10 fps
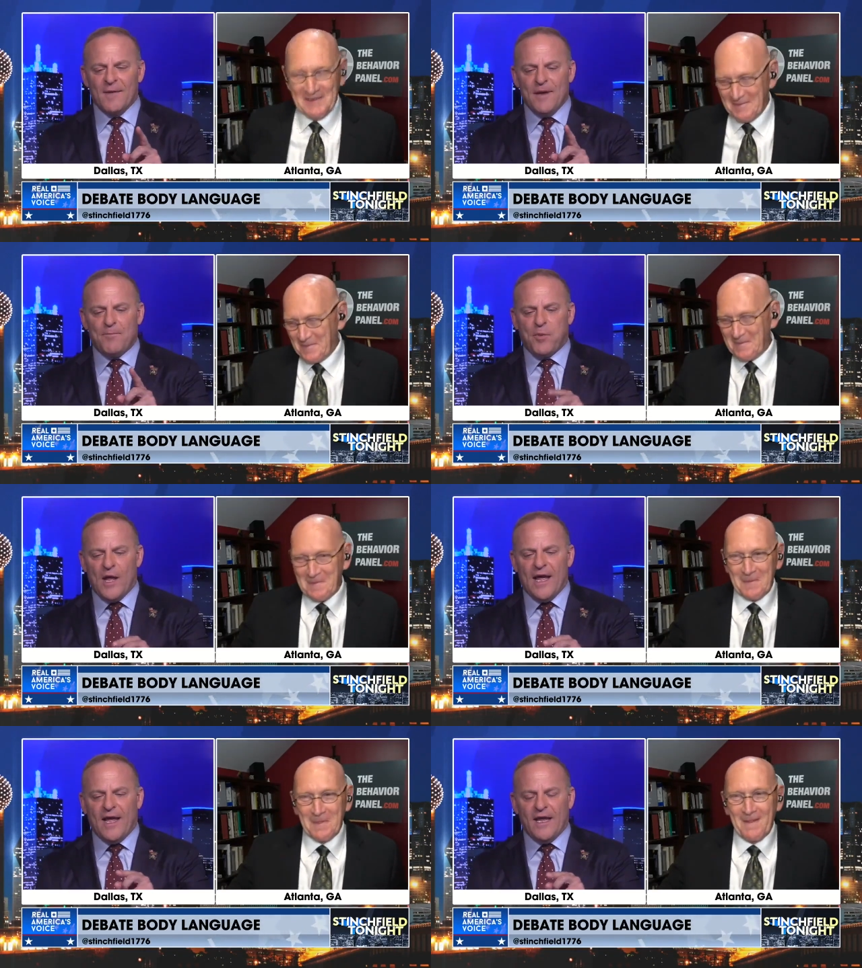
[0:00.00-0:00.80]
Speaker 1: let me
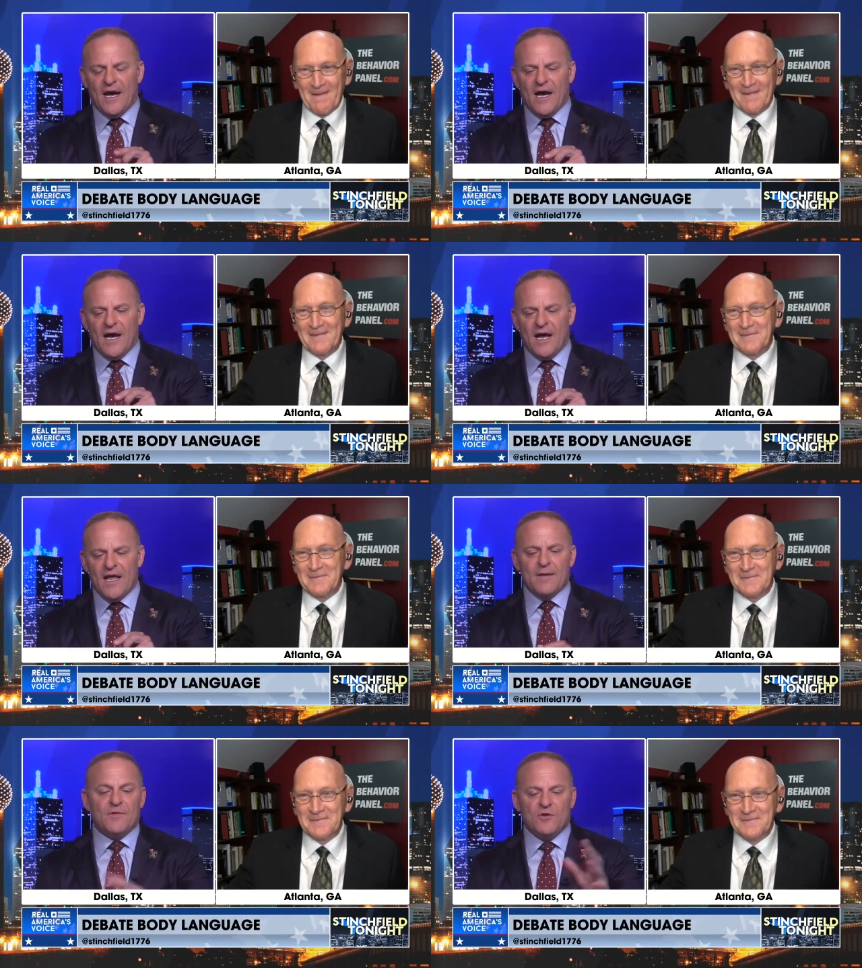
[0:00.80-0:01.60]
play uh,
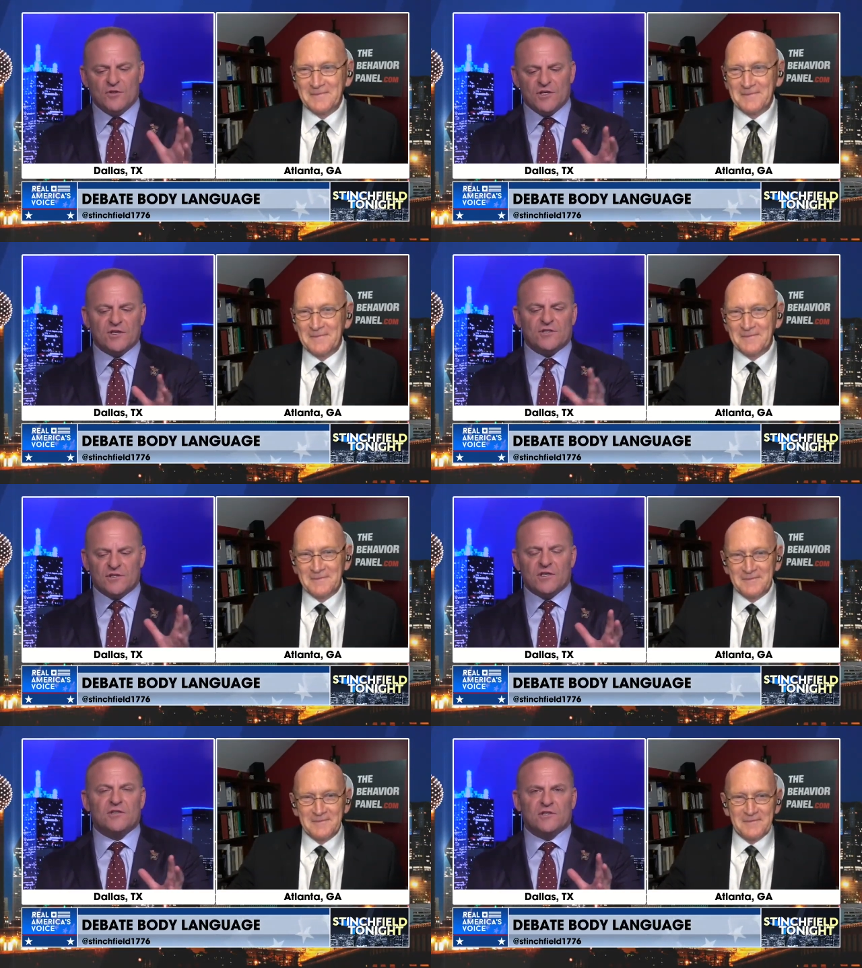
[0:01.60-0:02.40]
him using this
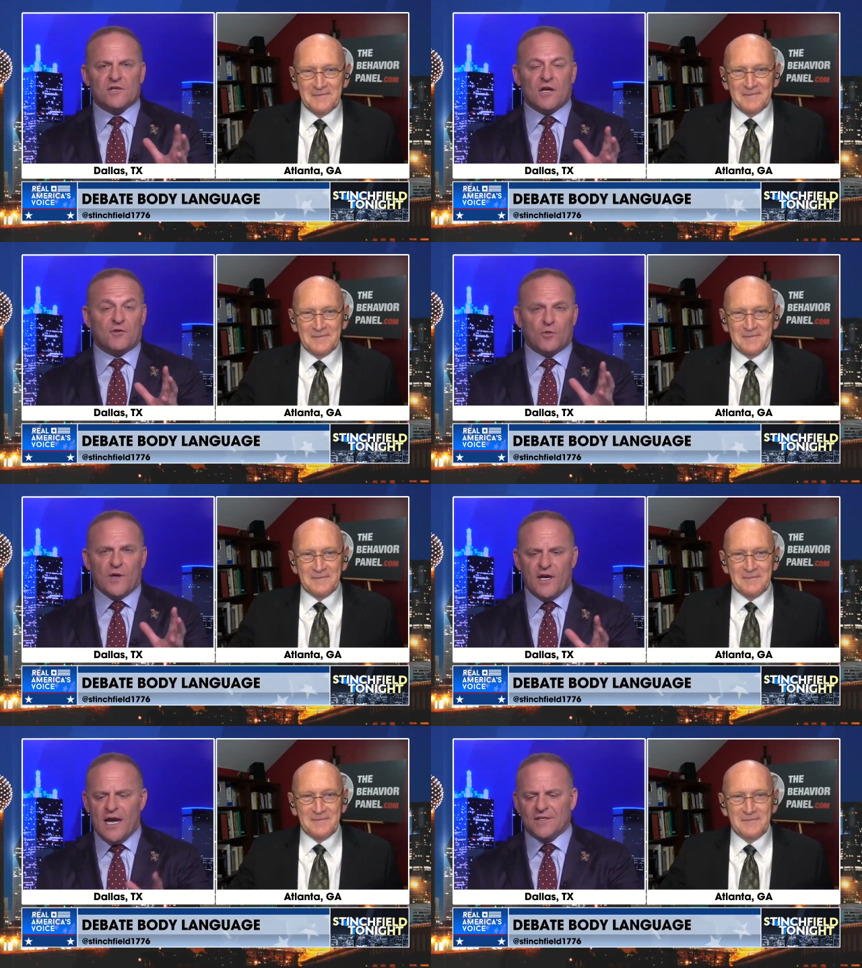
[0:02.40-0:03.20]
is this is cut
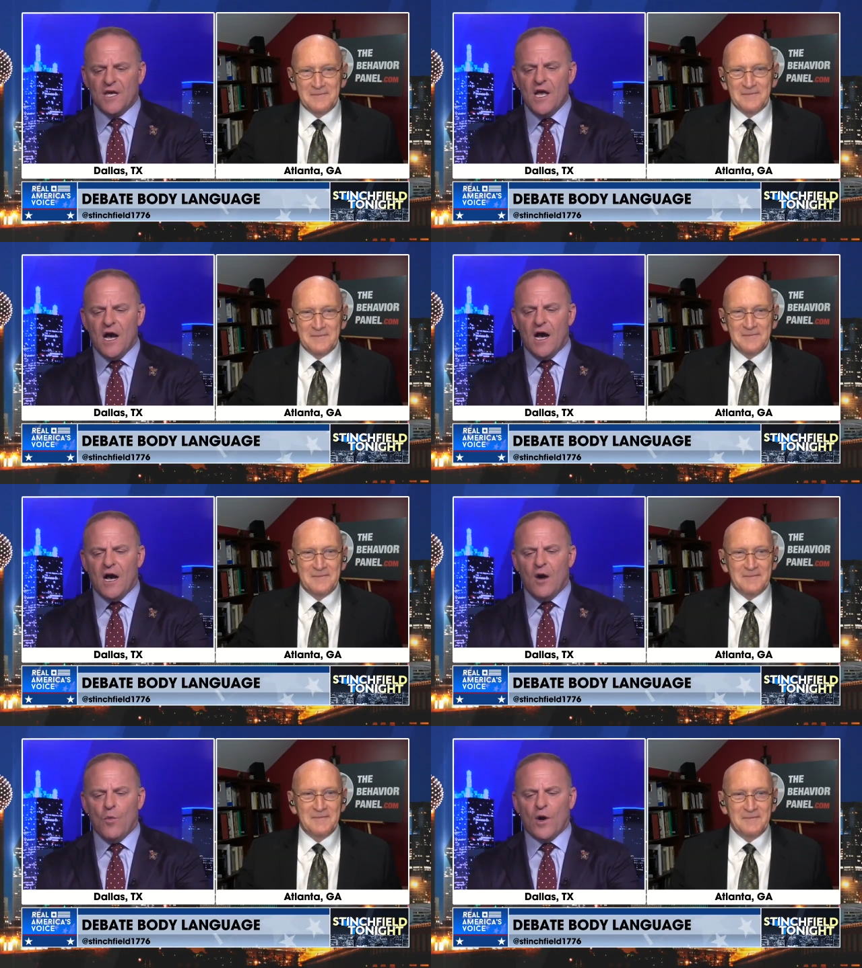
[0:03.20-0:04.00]
three, guys,
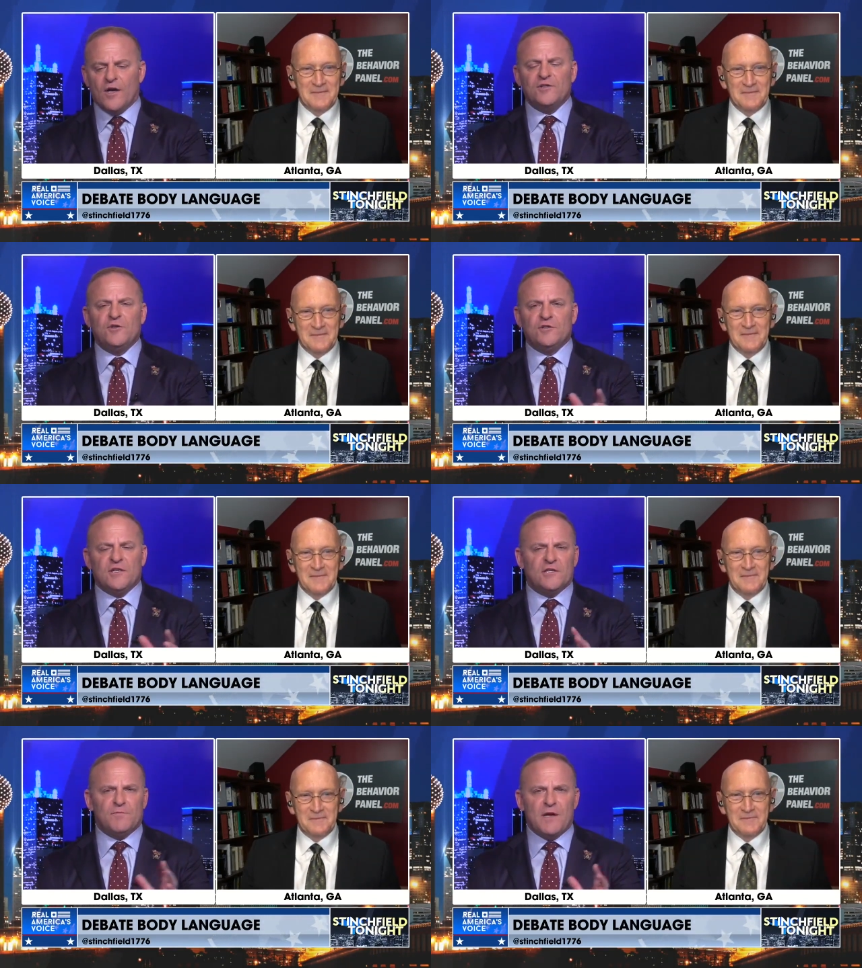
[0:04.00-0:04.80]
uh, where he's
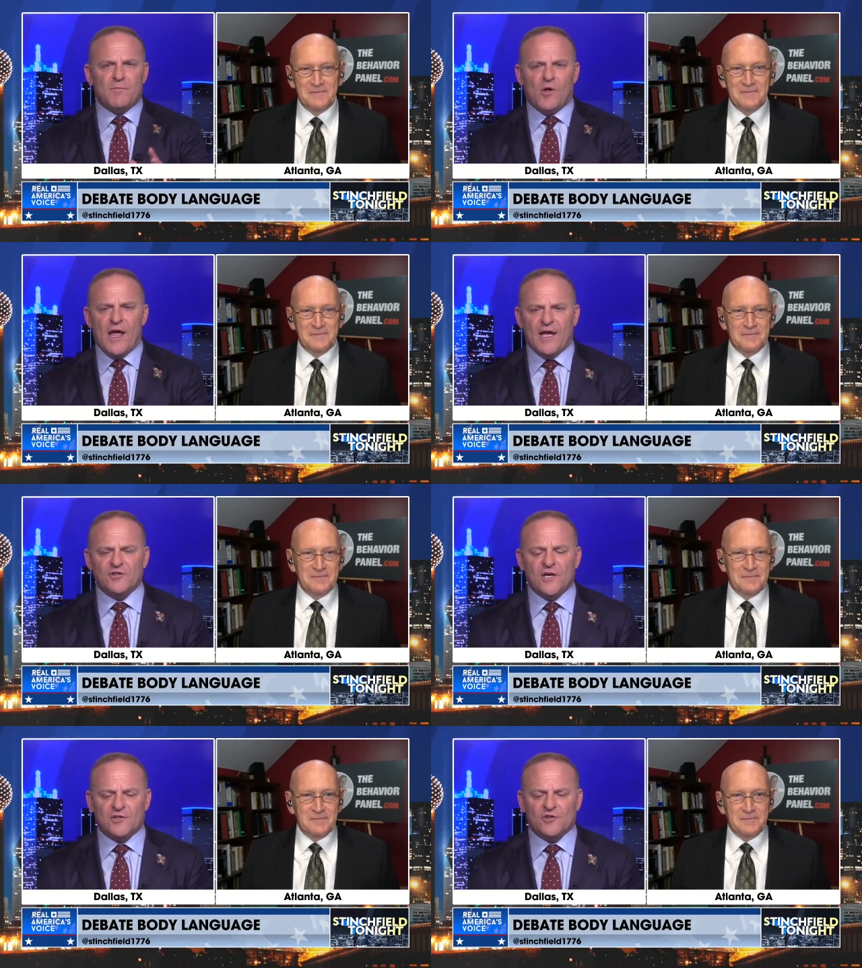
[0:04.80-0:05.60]
using these minimal
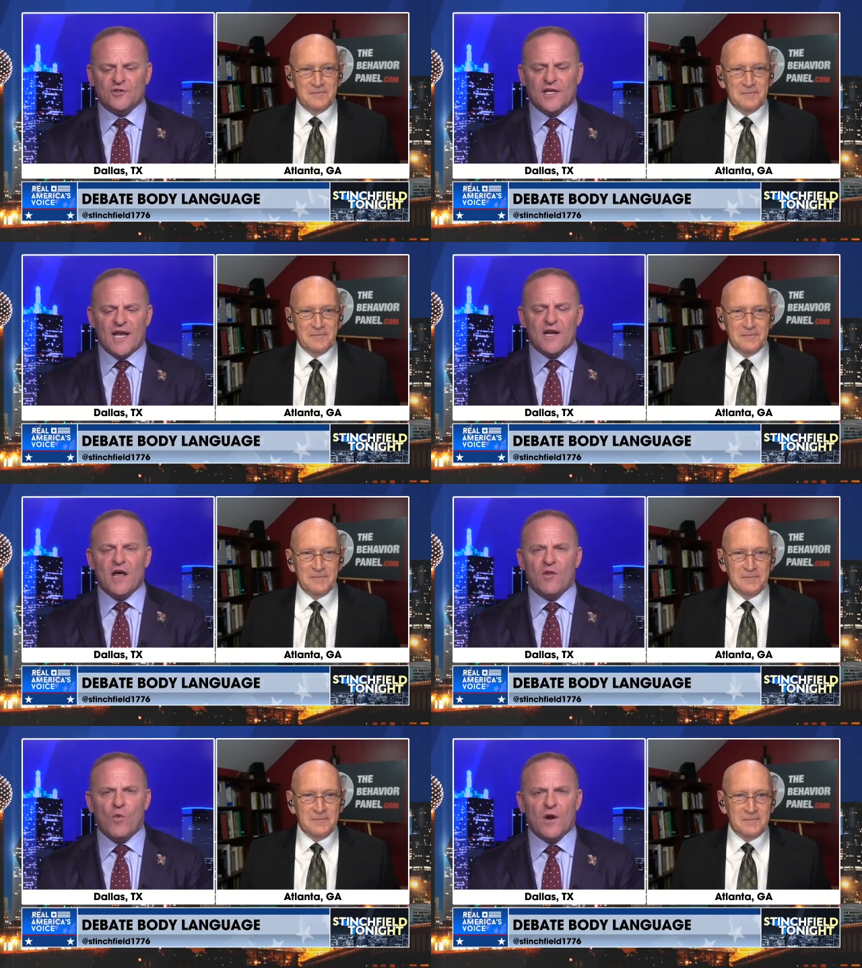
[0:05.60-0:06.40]
hand gestures again.
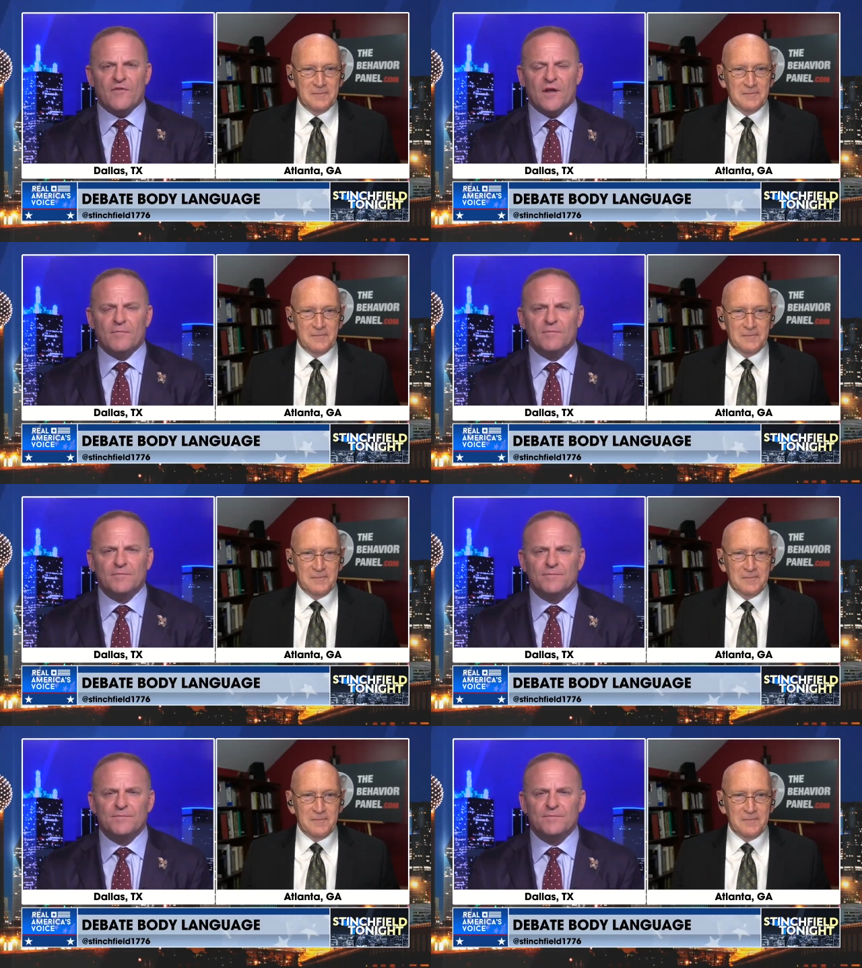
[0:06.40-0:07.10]
Another one of him.